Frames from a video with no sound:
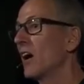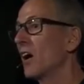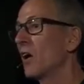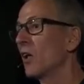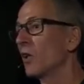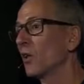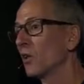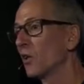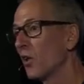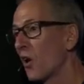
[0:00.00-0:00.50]

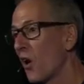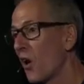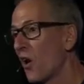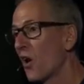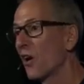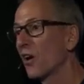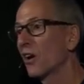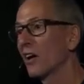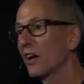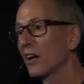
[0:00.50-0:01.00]

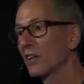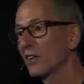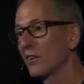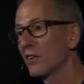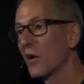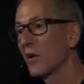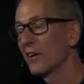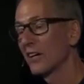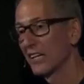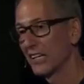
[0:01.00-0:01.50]
Long,
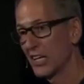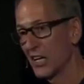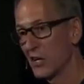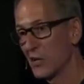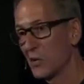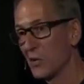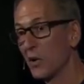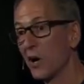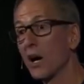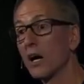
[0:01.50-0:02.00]
long
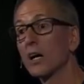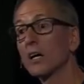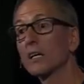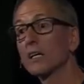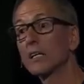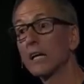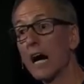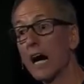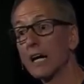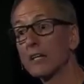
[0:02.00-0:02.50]
ago,
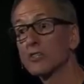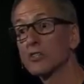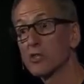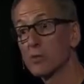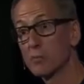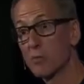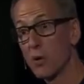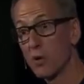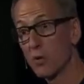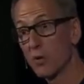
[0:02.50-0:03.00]
God
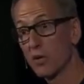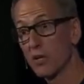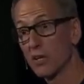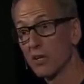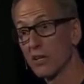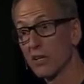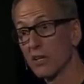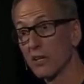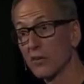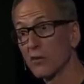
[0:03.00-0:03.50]
spoke
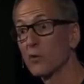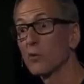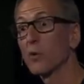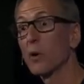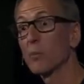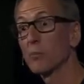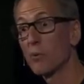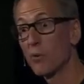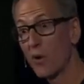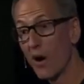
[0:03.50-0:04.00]
through a
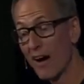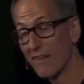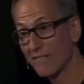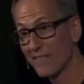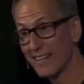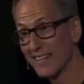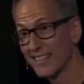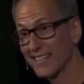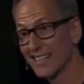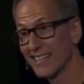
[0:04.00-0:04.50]

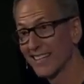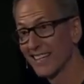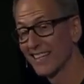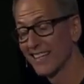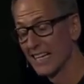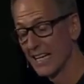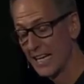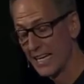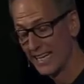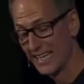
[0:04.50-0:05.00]
prophet
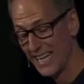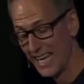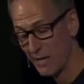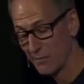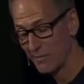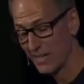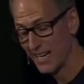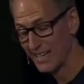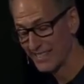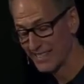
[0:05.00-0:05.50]
named
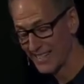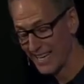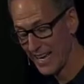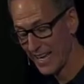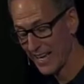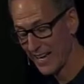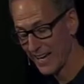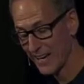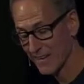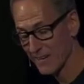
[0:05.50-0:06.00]

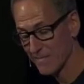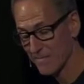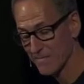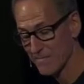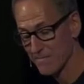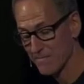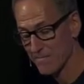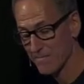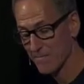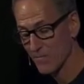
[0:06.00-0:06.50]
Isaiah.
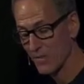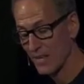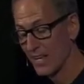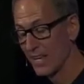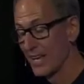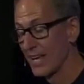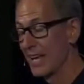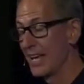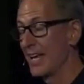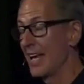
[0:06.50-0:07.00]

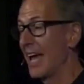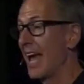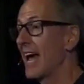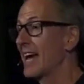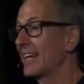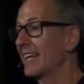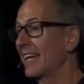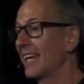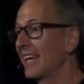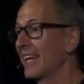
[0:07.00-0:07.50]

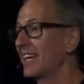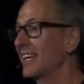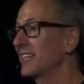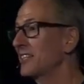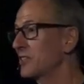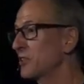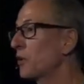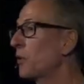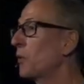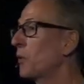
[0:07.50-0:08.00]
And he
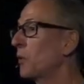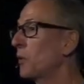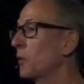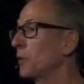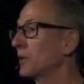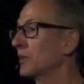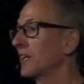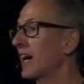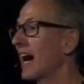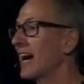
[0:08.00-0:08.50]

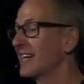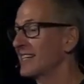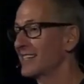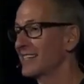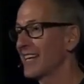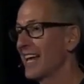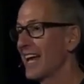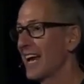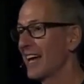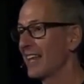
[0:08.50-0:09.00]
told
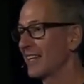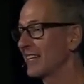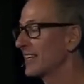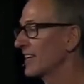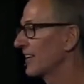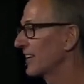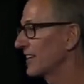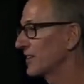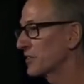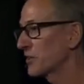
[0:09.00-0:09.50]
Isaiah,
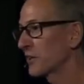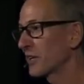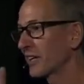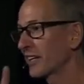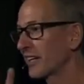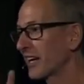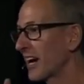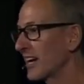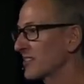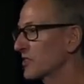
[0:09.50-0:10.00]
these are
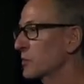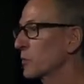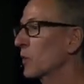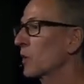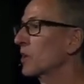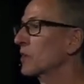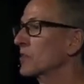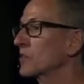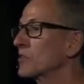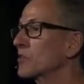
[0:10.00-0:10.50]
God's
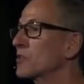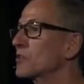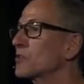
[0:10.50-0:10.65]
words,